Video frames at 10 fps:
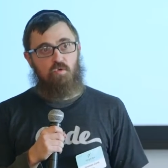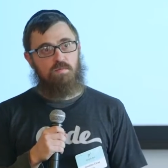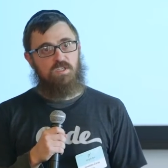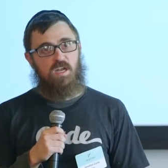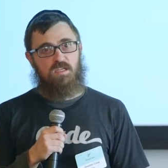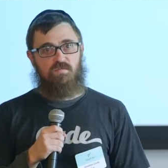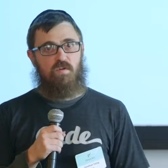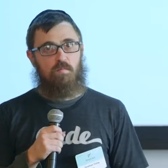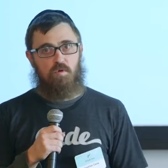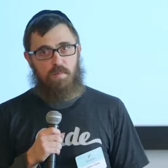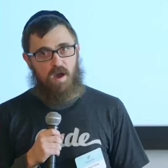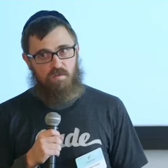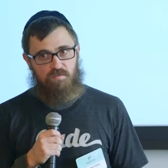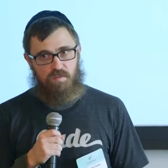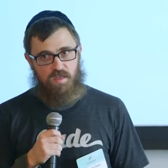group chat is far more
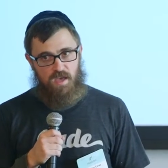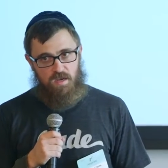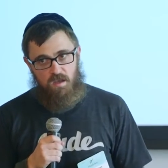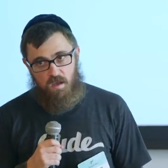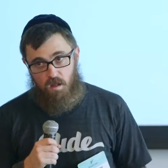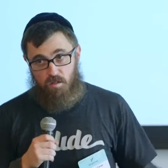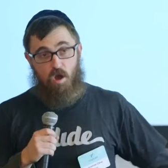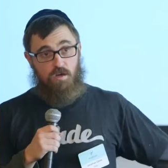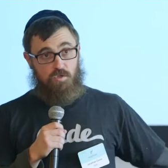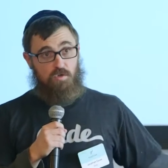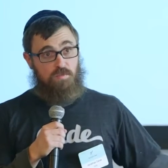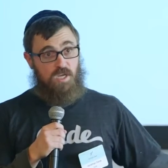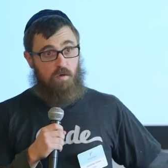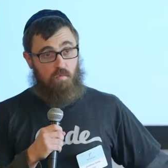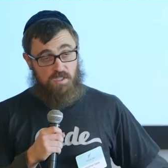powerful than a large group chat,